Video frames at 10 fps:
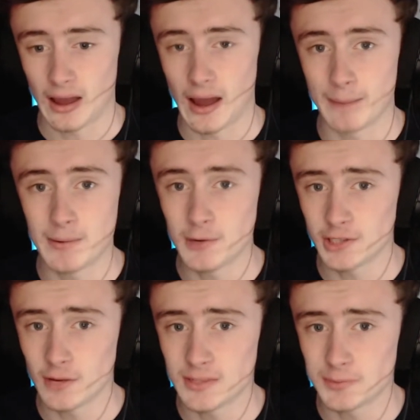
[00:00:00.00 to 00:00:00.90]
And people just
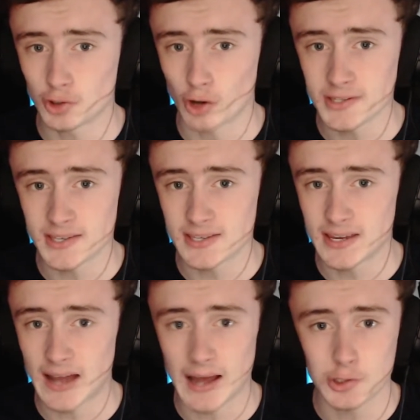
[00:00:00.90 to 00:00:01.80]
don't seem to trust this skin
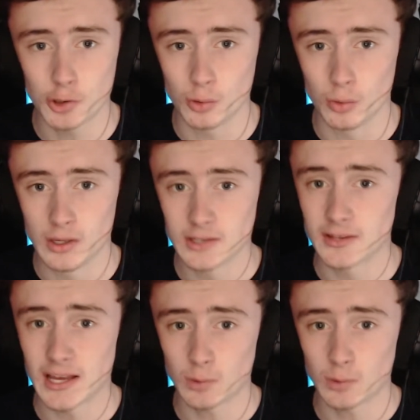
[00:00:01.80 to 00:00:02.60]
at all. So that's why it